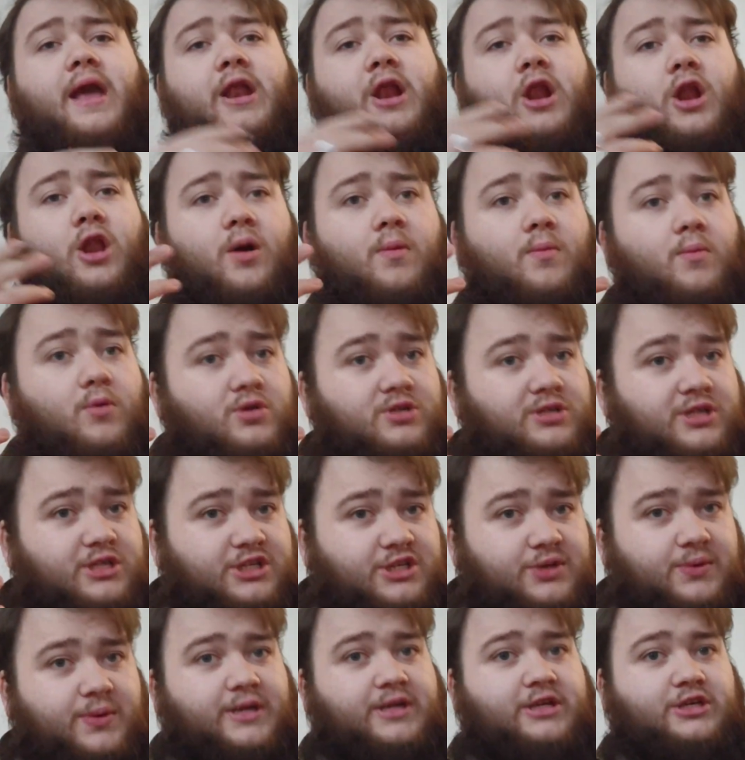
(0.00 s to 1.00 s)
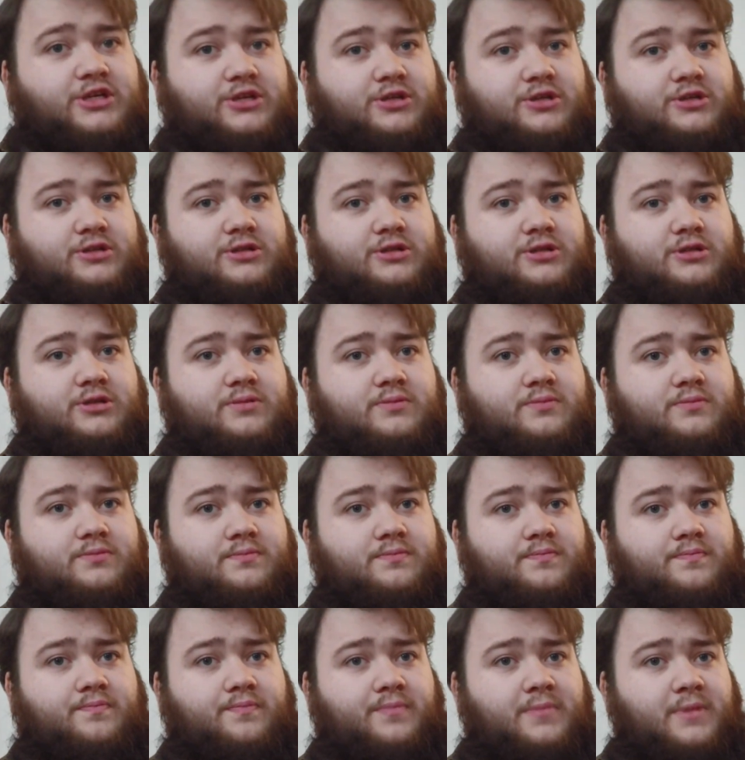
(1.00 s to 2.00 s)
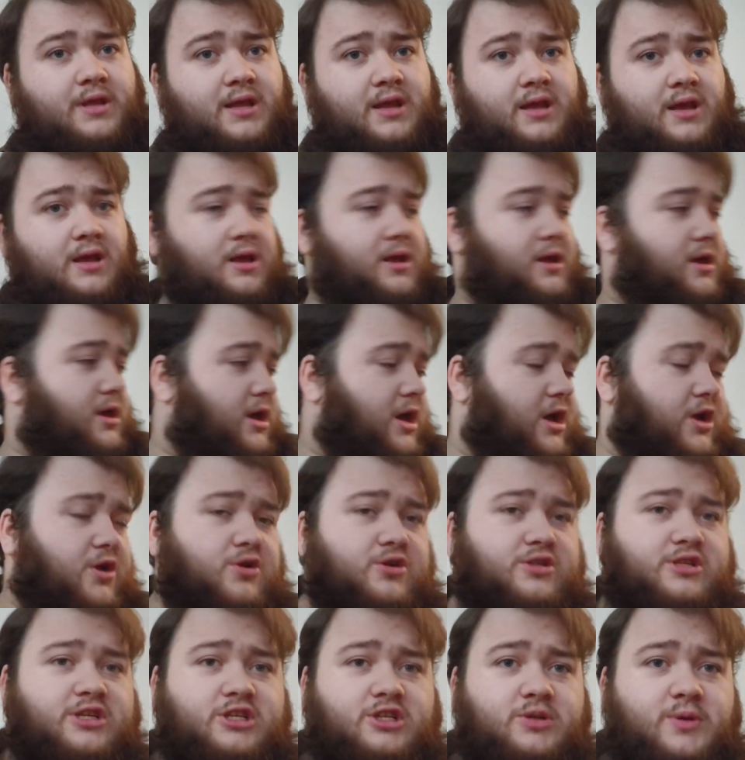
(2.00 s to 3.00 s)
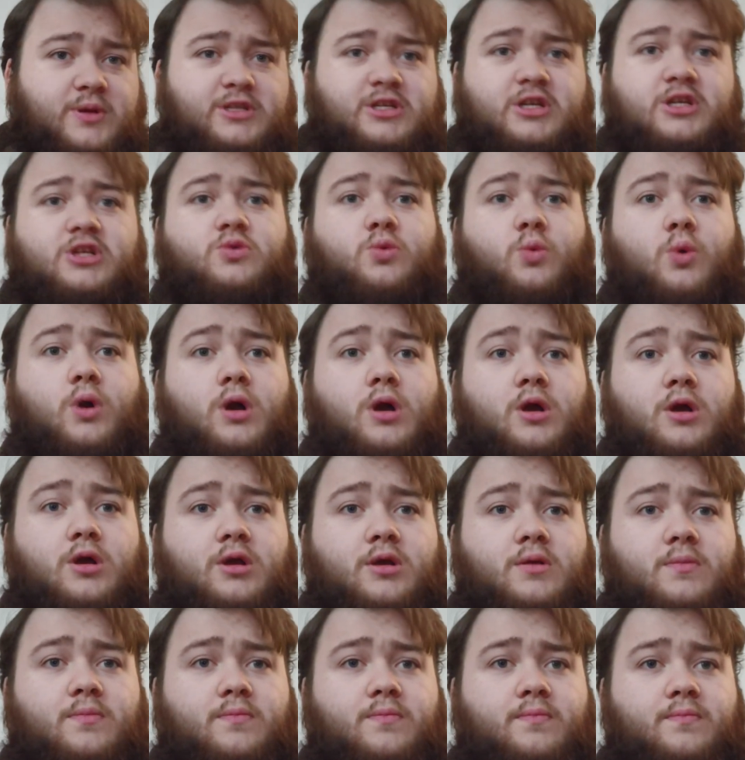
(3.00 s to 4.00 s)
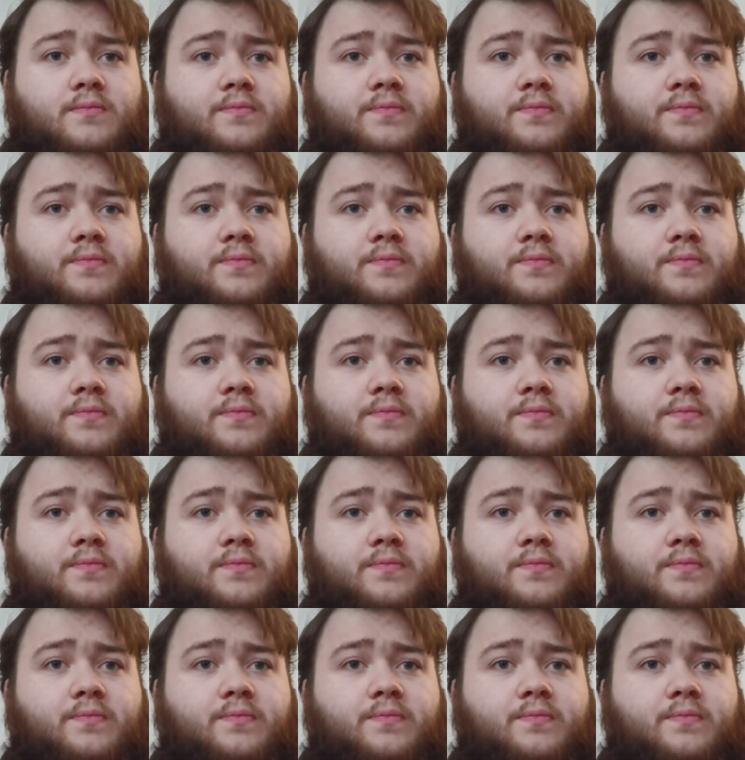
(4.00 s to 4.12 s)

in a lot more situations. A good situation is work.